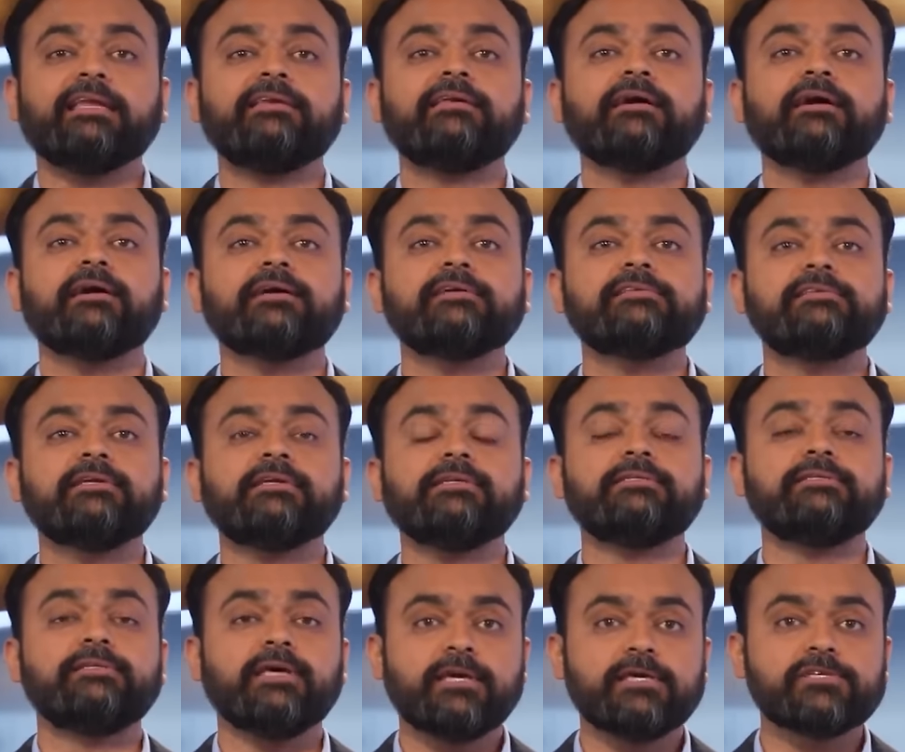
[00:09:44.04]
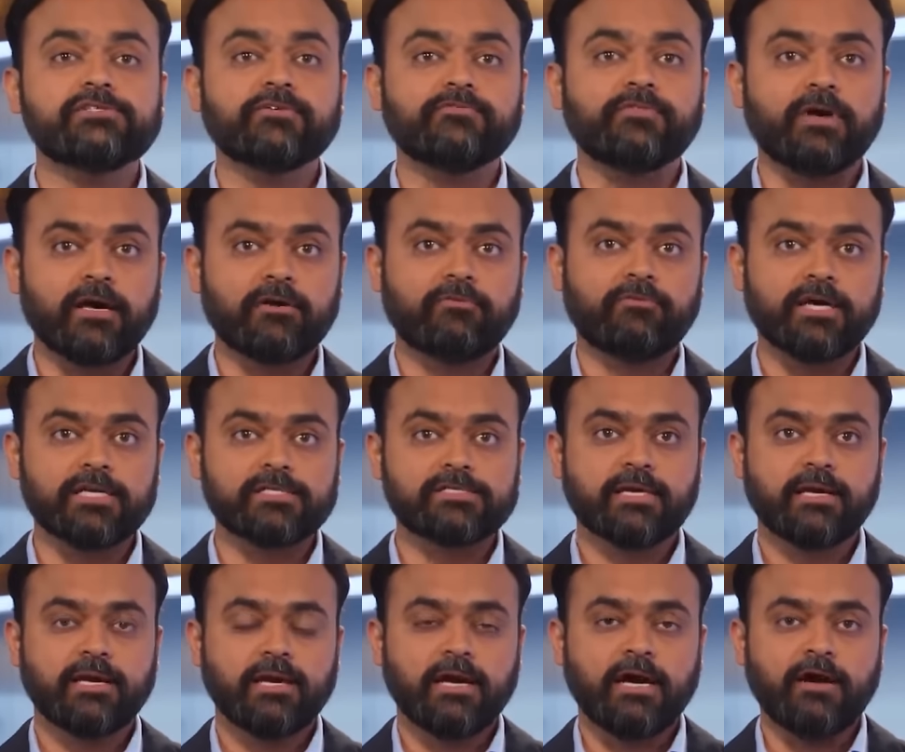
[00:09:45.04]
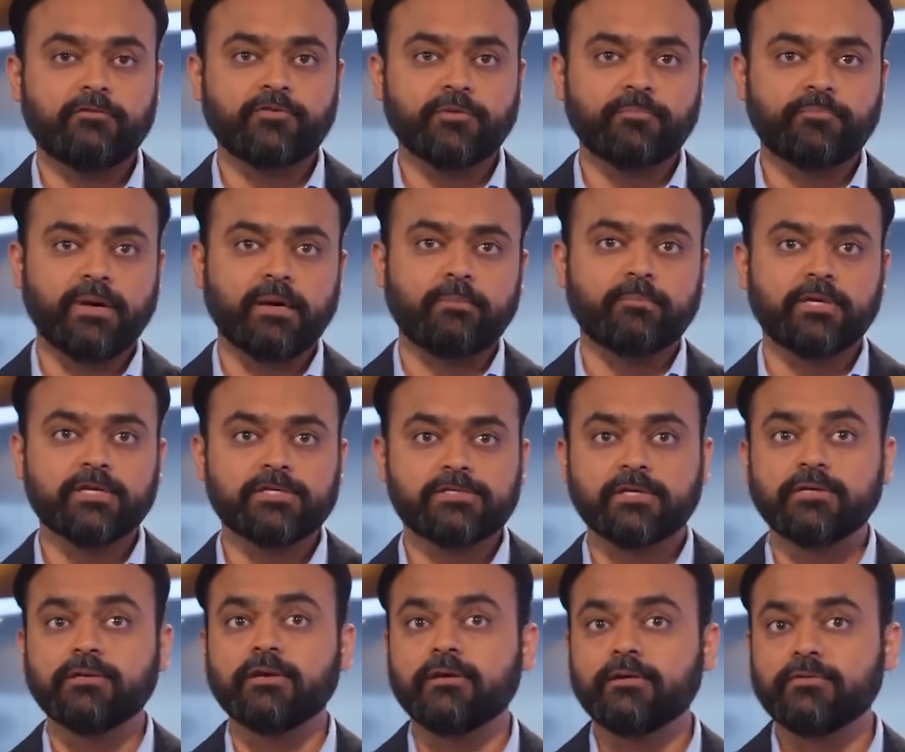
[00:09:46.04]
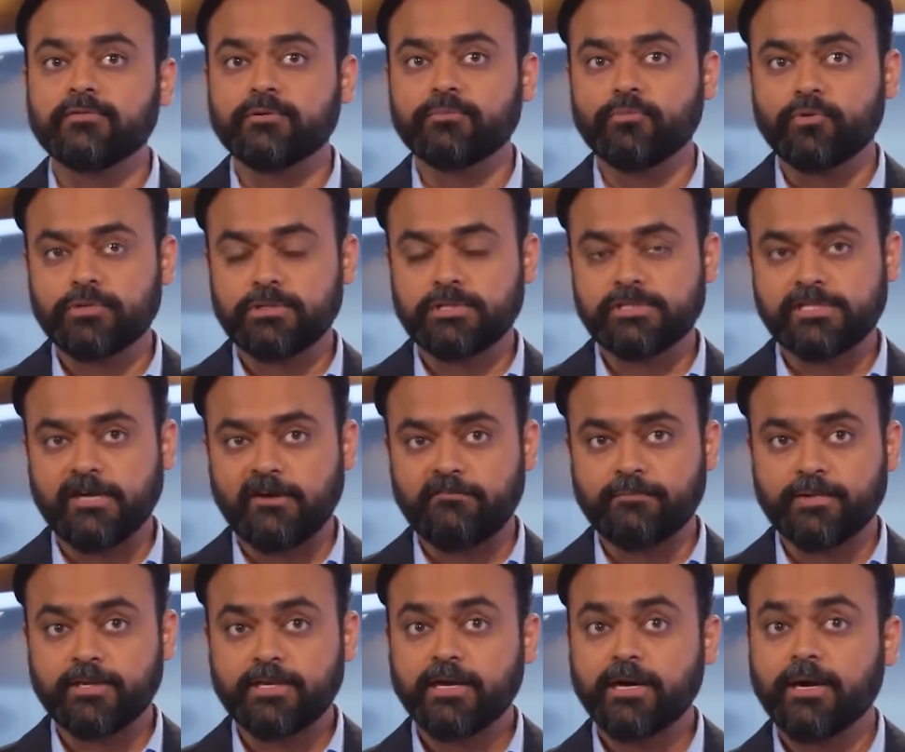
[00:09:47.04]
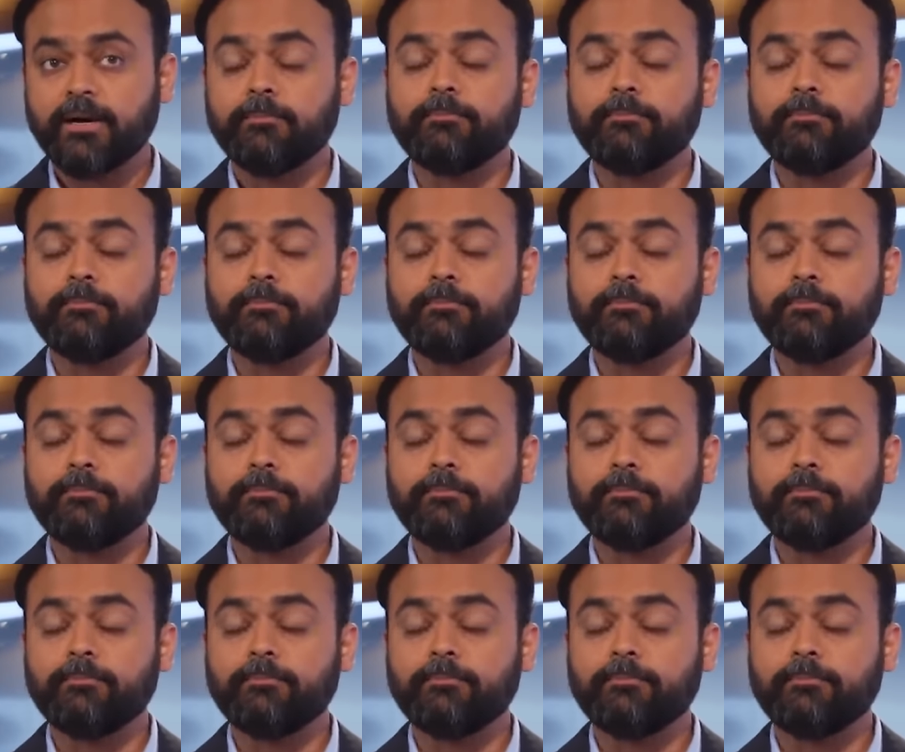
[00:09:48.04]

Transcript: India has seen days of unrest after Prime Minister Narendra Modi's government